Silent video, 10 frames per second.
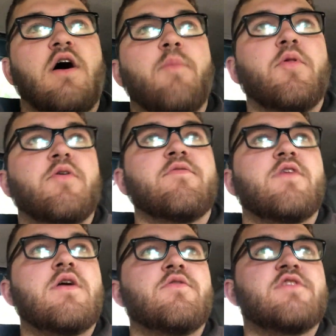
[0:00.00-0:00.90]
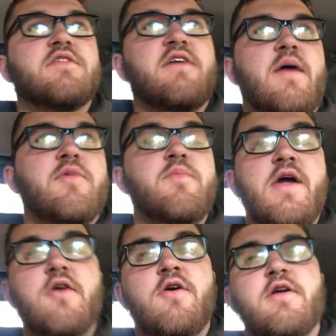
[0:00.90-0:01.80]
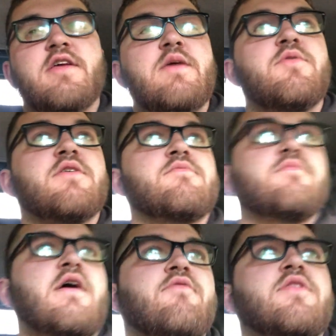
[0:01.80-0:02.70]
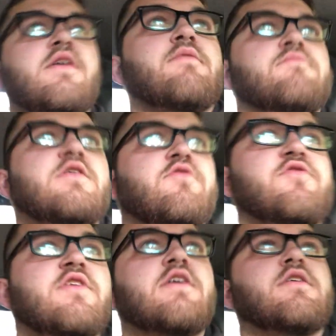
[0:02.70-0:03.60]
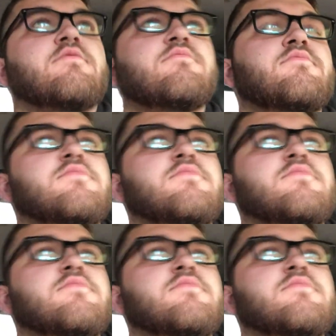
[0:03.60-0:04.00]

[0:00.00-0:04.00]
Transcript: uploading videos in a timely manner and keeping everything interesting and